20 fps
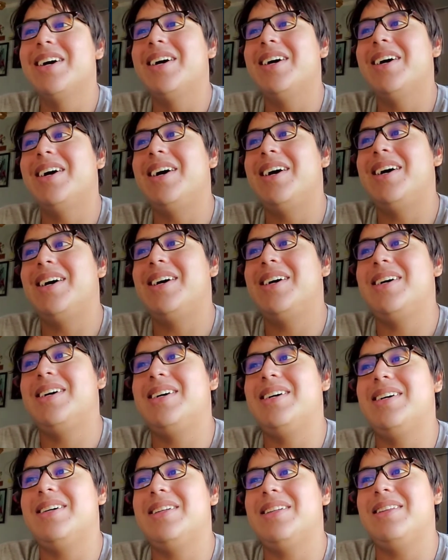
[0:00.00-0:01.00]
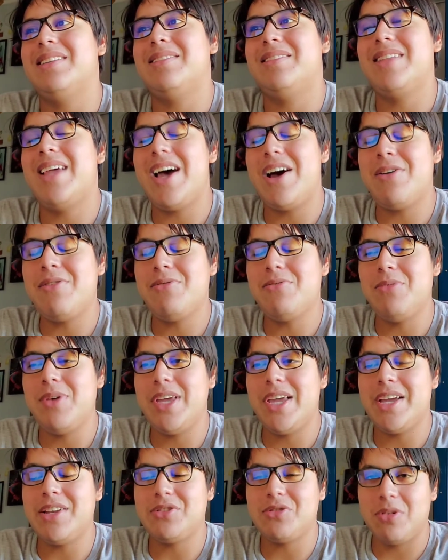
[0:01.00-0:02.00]
Now we
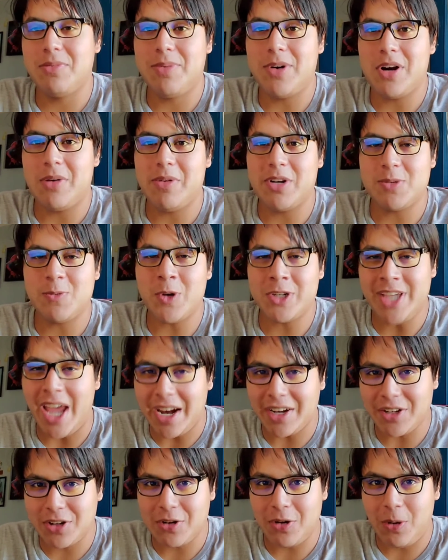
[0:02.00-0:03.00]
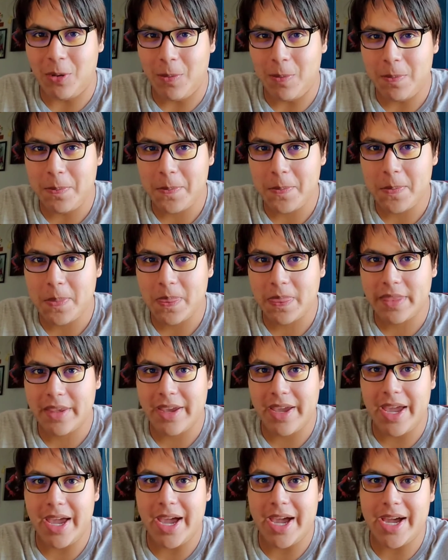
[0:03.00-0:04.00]
get into a part where it's more technical
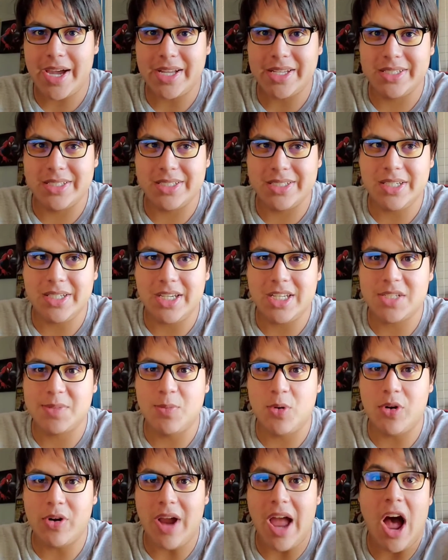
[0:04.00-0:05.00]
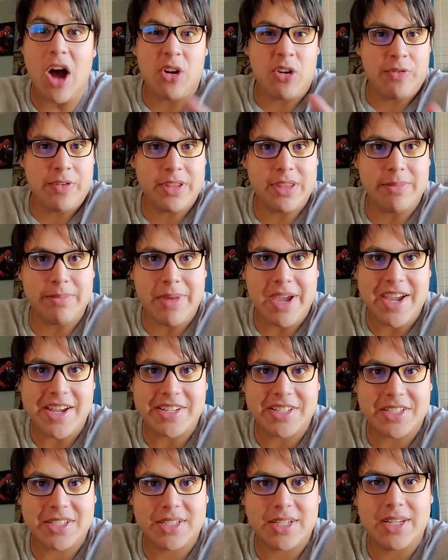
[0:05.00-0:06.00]
and it's more algorithm
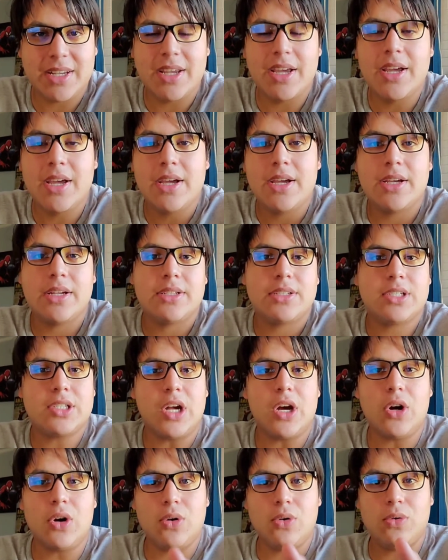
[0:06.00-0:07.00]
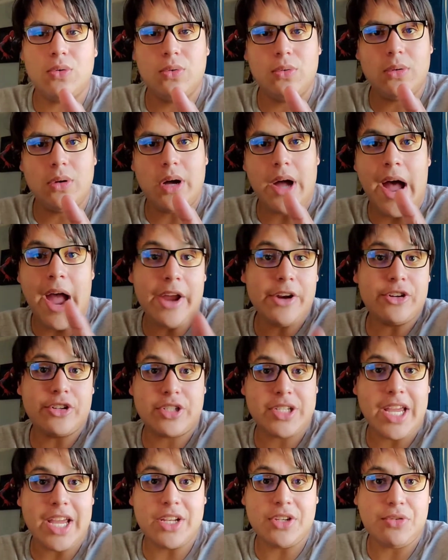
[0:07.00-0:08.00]
based. So I
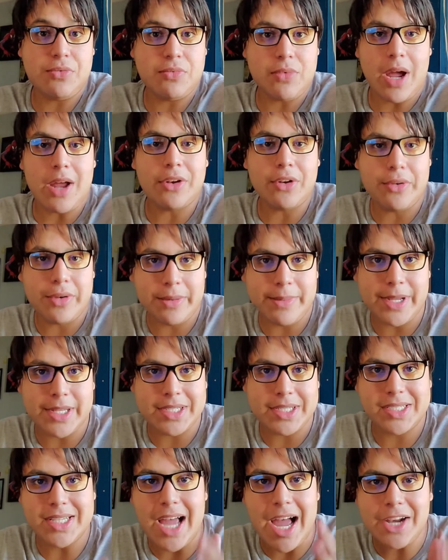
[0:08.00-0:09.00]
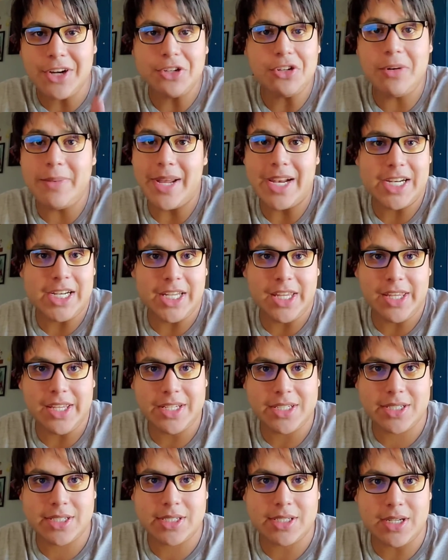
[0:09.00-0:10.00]
understand you not knowing about this. I didn't know about any of
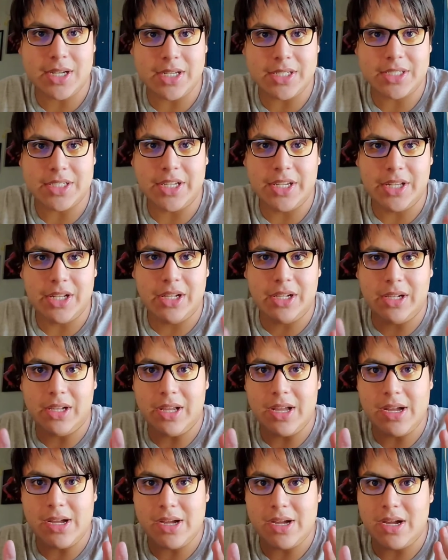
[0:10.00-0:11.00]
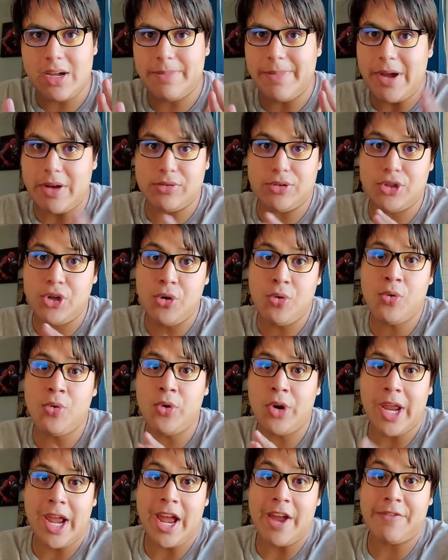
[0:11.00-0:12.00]
this until about
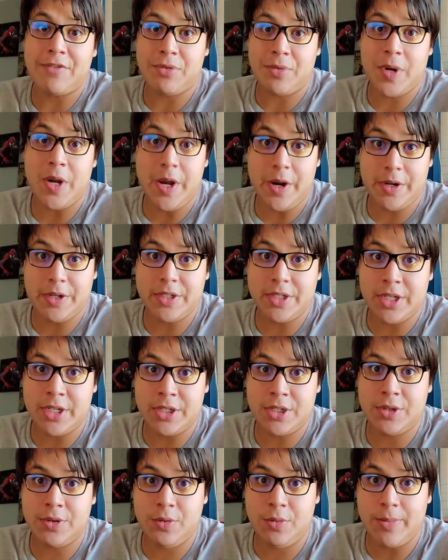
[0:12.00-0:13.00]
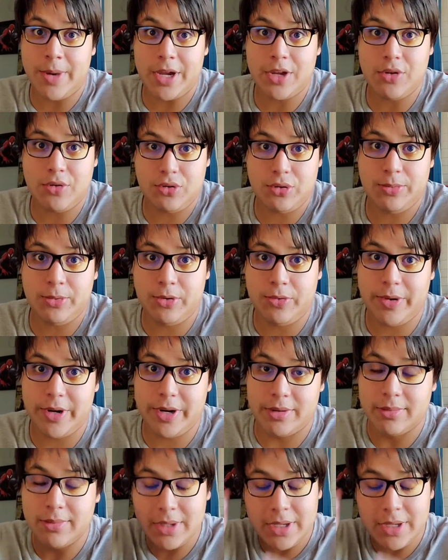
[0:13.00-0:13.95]
2.5, 3 years into my YouTube career,